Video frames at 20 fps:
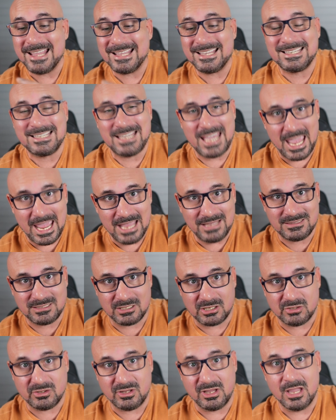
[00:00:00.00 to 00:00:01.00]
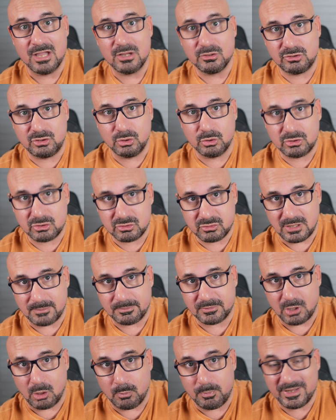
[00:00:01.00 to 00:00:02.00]
catered to
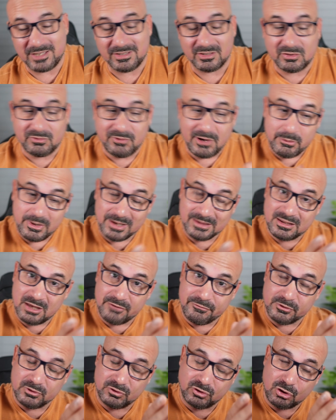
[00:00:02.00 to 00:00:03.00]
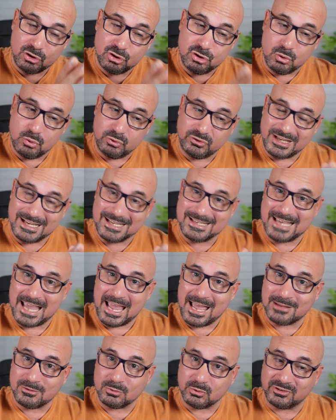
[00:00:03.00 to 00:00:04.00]
crypto, because it's very different using
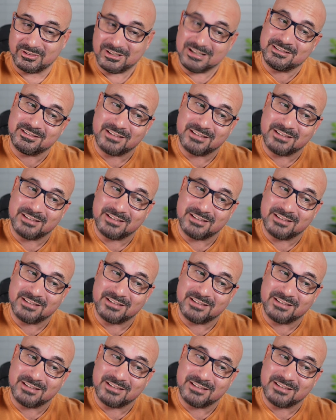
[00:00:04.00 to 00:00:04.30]
candlesticks